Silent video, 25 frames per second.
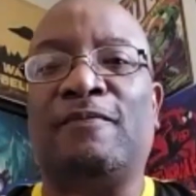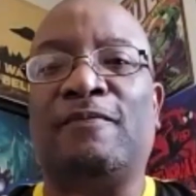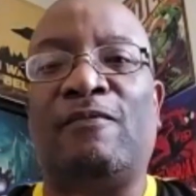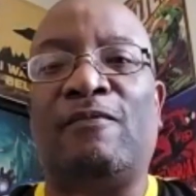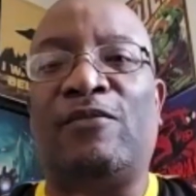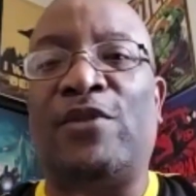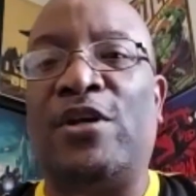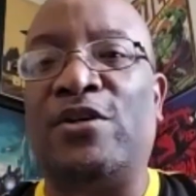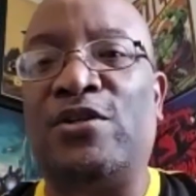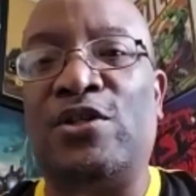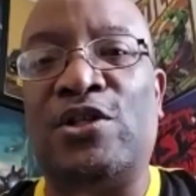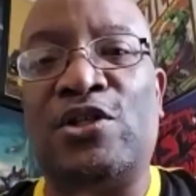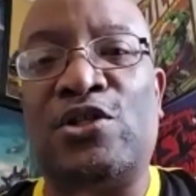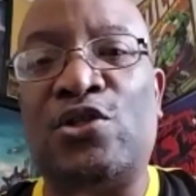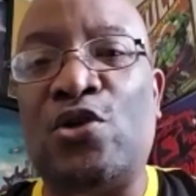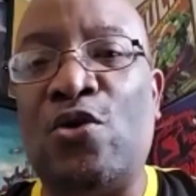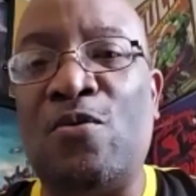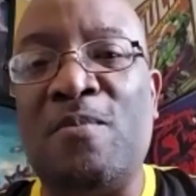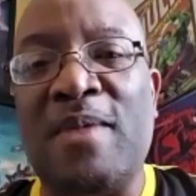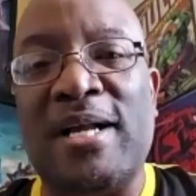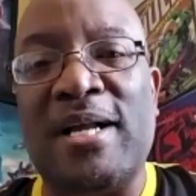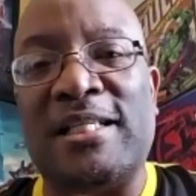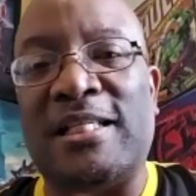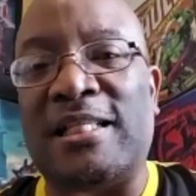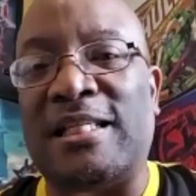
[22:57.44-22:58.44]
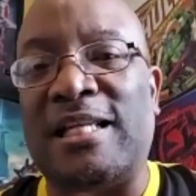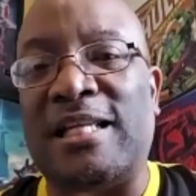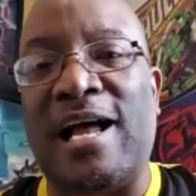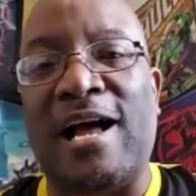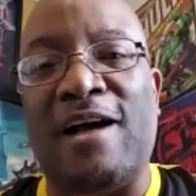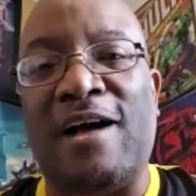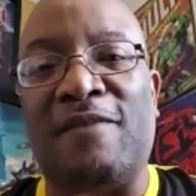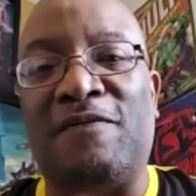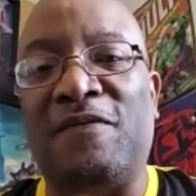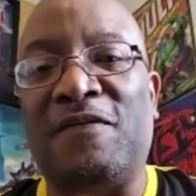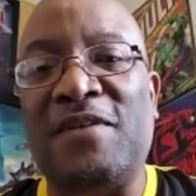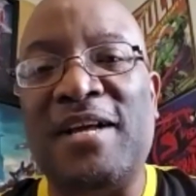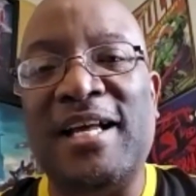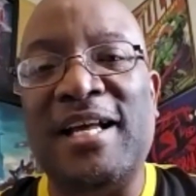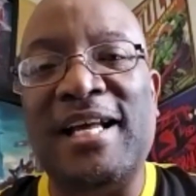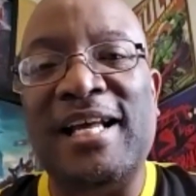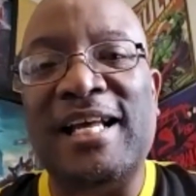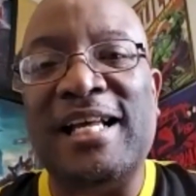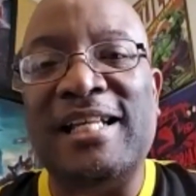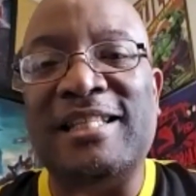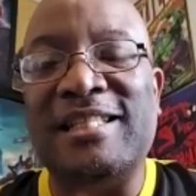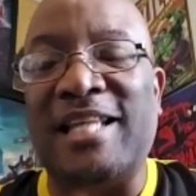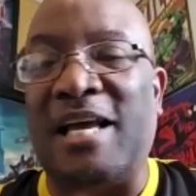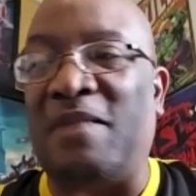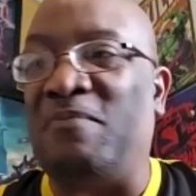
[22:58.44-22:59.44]
There's just too much stuff
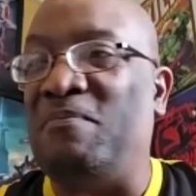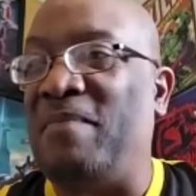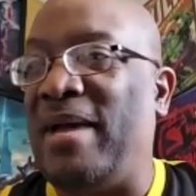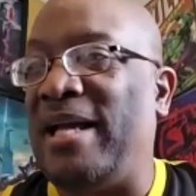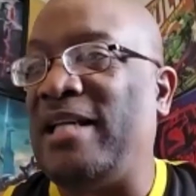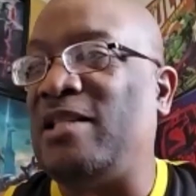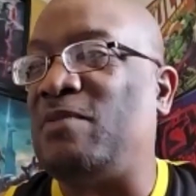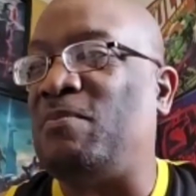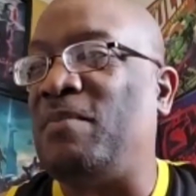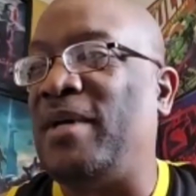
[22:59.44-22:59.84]
that makes